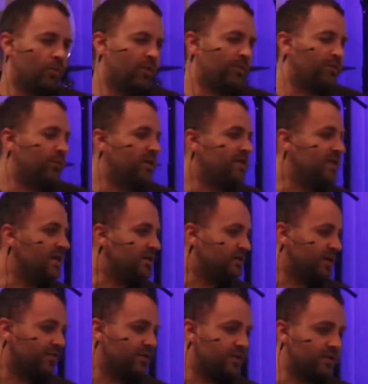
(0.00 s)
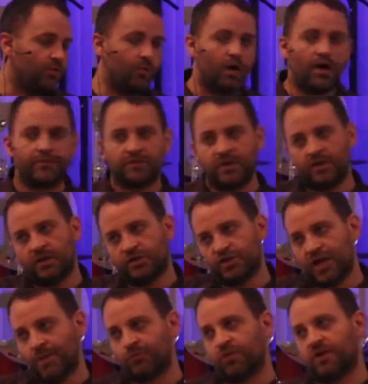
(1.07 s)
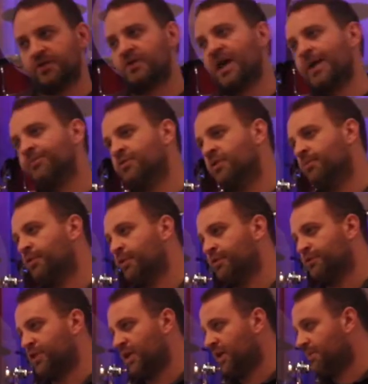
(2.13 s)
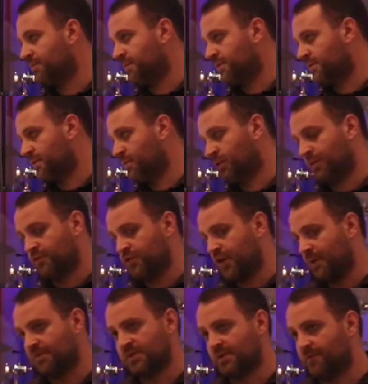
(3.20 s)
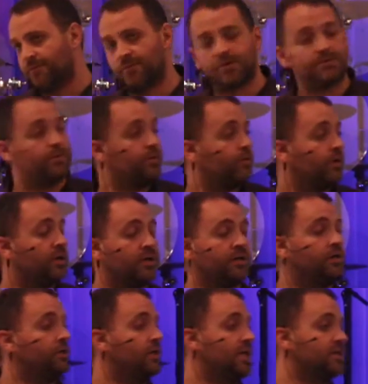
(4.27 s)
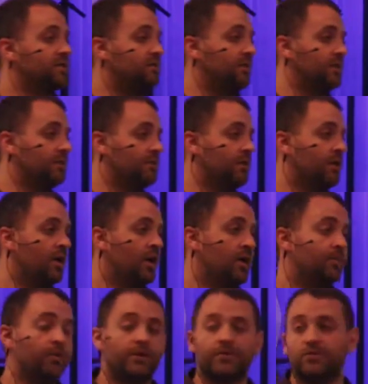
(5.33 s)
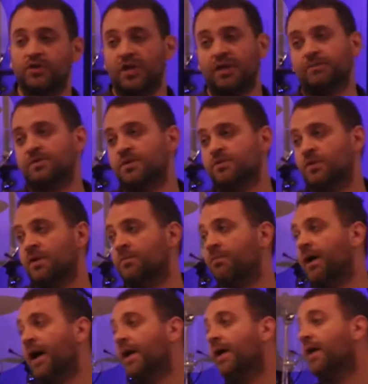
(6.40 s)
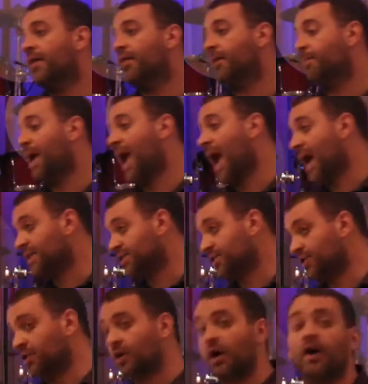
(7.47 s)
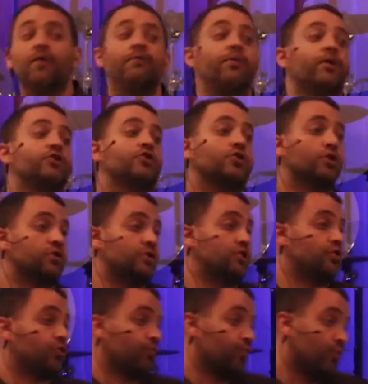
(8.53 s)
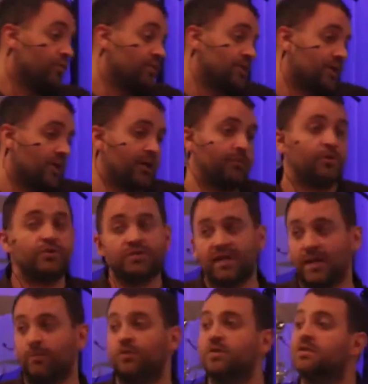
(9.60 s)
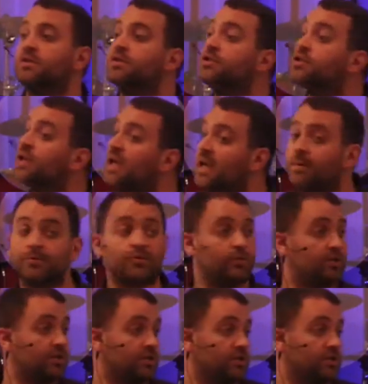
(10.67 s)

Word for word: we we teach every so often a chapter at a time through the book of James. The book of James is the first book written in the New Testament book of James is written by the pastor of the church at Jerusalem, whose name was James, which